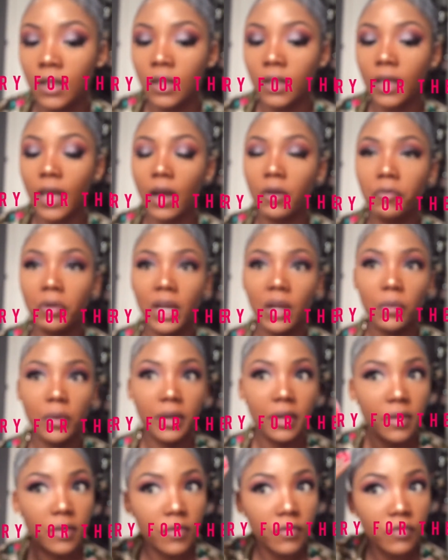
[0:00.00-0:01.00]
Okay, I really
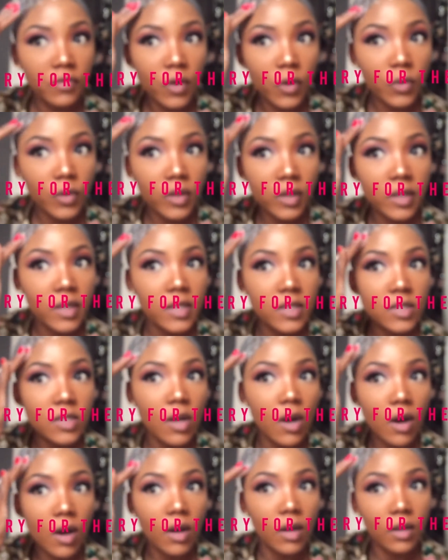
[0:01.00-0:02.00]
want to focus
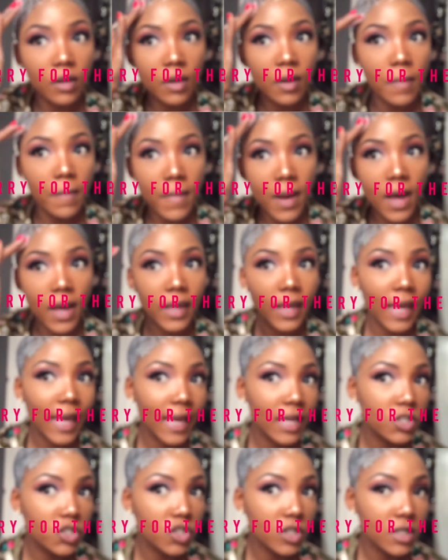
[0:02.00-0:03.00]
on my
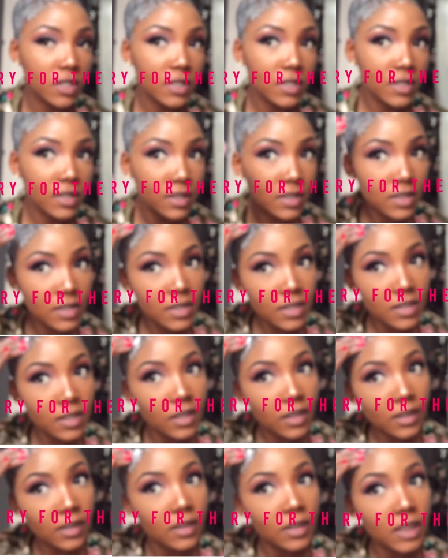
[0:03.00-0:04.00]
edges
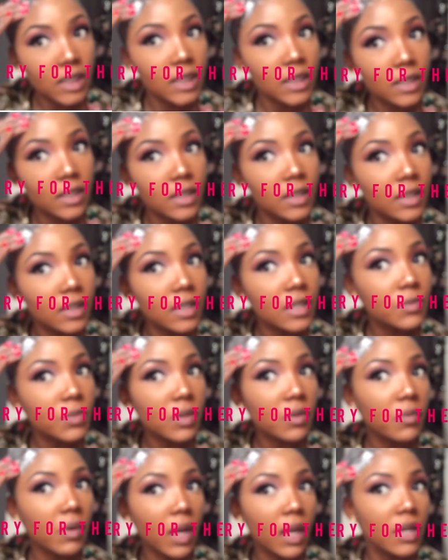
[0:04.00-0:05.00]
because
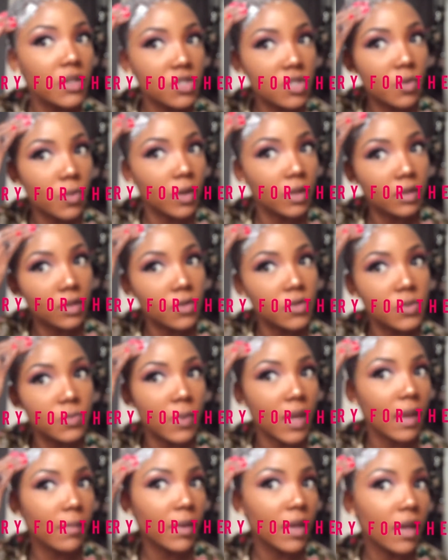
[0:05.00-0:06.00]
we really do want those
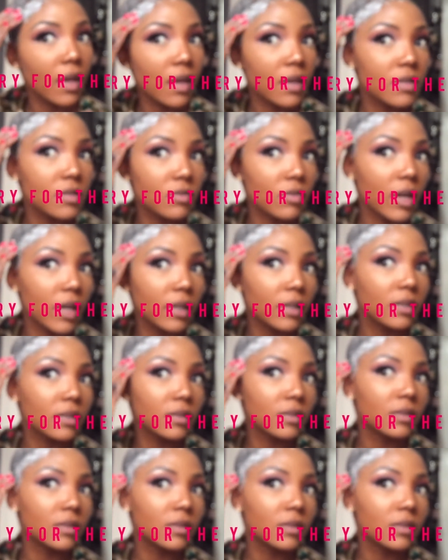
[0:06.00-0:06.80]
baby hairs, right?